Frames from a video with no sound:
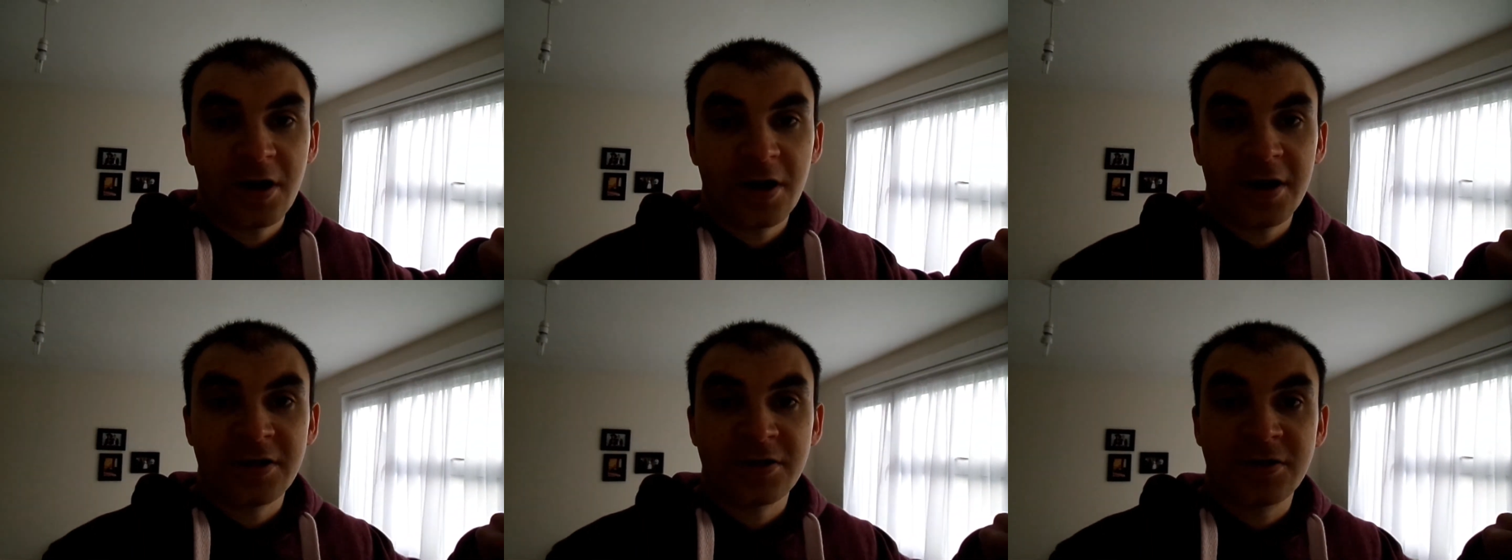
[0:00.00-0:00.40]

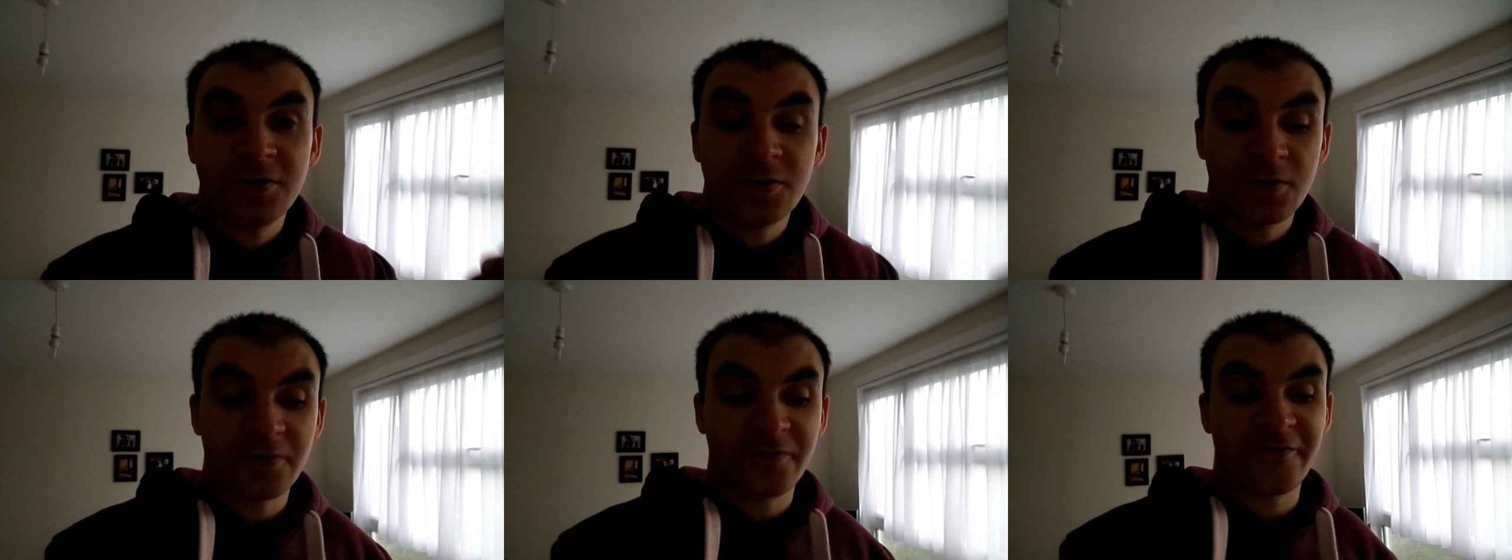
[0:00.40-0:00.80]
is
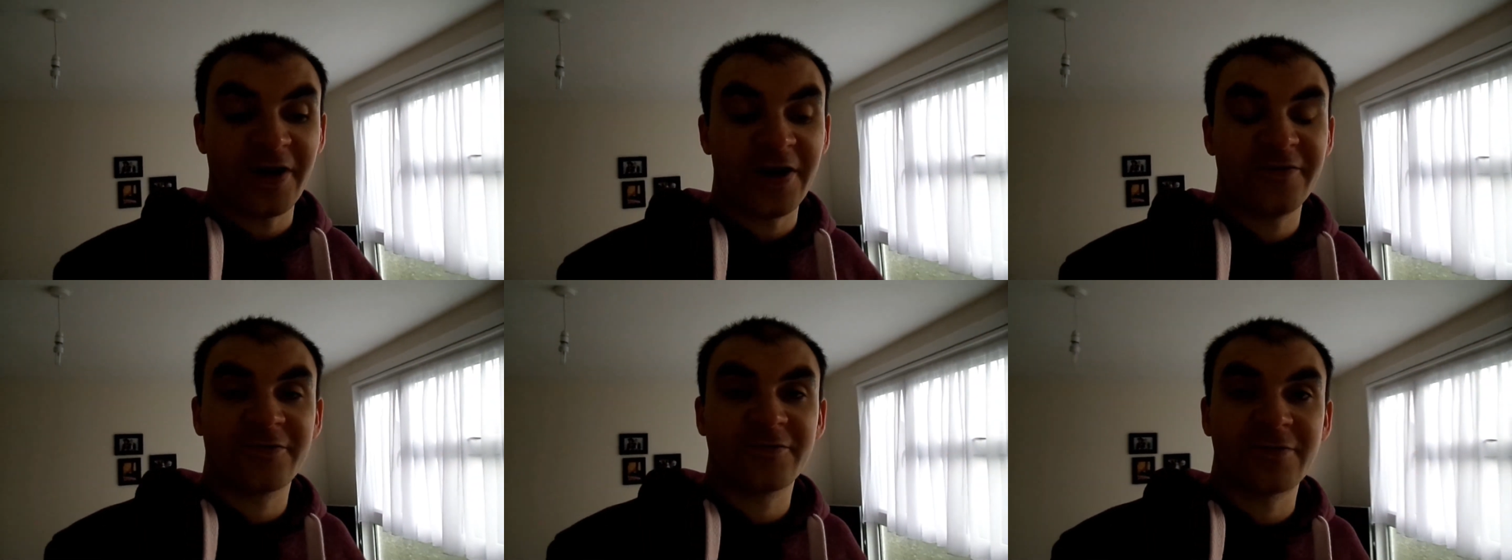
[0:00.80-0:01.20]
your
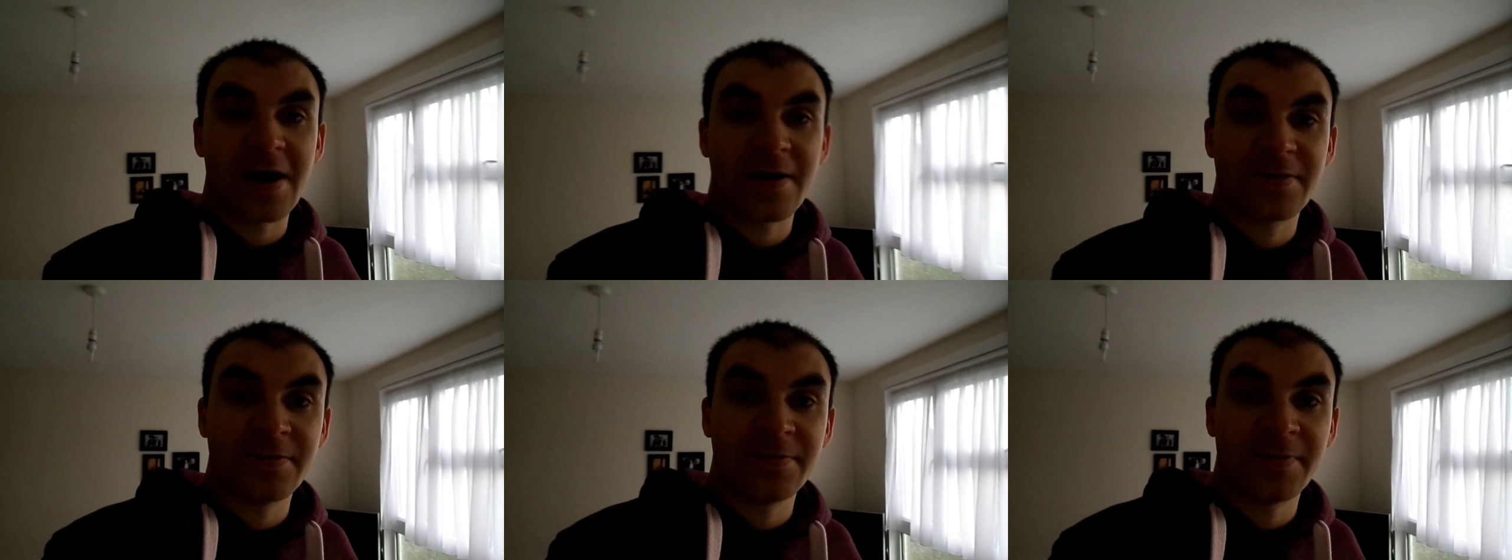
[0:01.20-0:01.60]
favourite
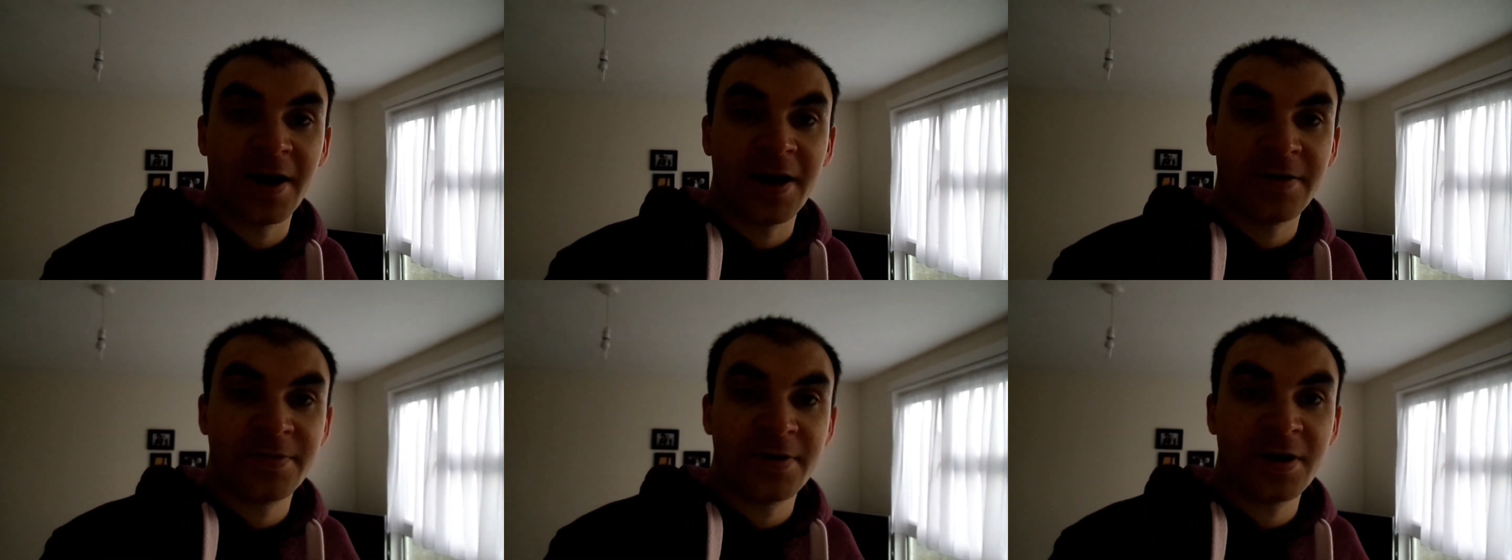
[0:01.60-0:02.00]
wrapping
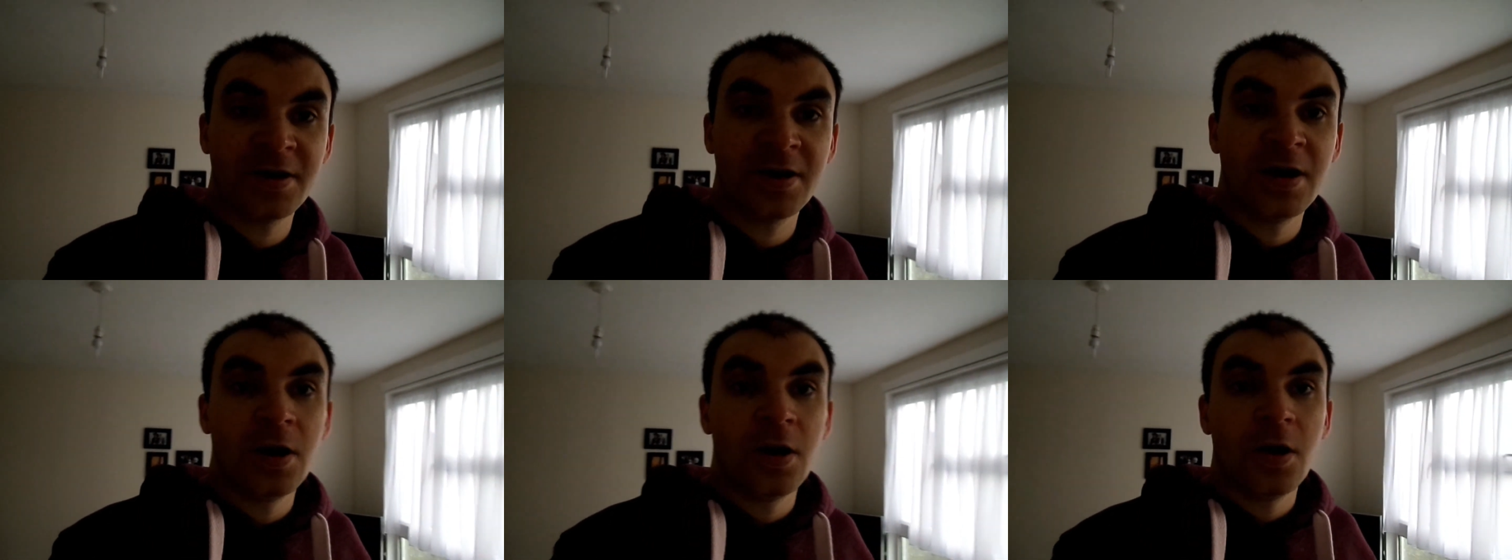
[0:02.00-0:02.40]
paper,